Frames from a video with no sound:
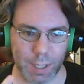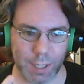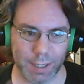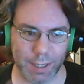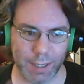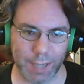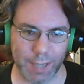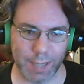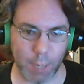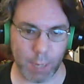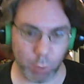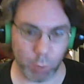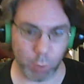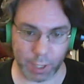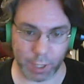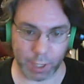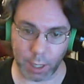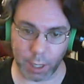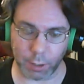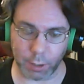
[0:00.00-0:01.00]
Game Boy
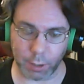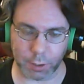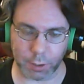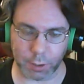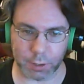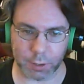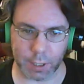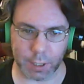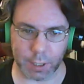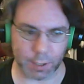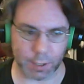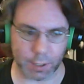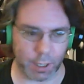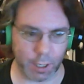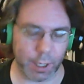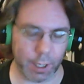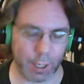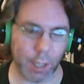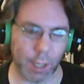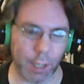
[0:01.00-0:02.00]
Colors. He's got a
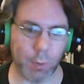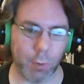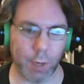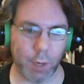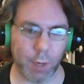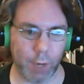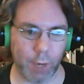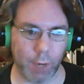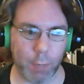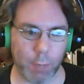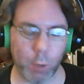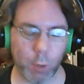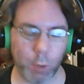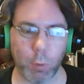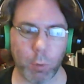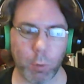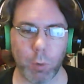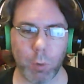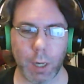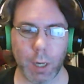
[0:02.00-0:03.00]
yellow one, I've got a
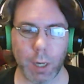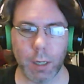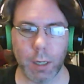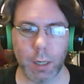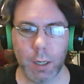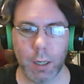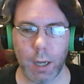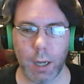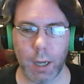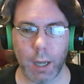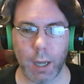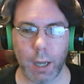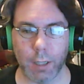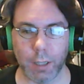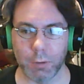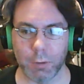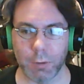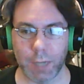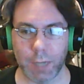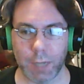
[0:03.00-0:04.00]
purple one.
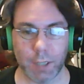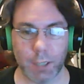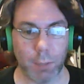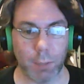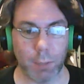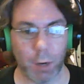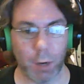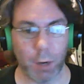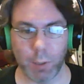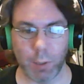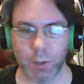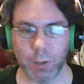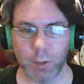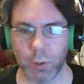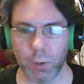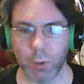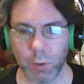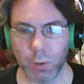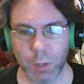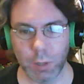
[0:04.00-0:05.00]
This was actually my
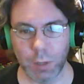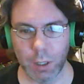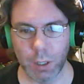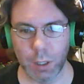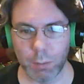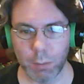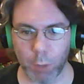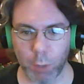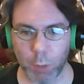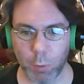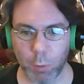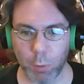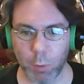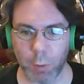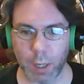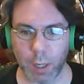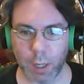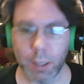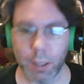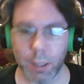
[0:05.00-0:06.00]
original purple
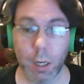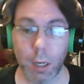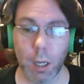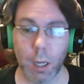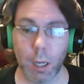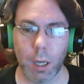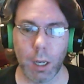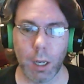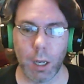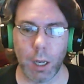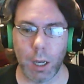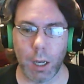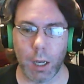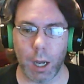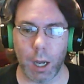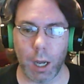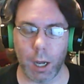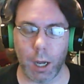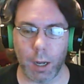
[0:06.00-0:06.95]
one. He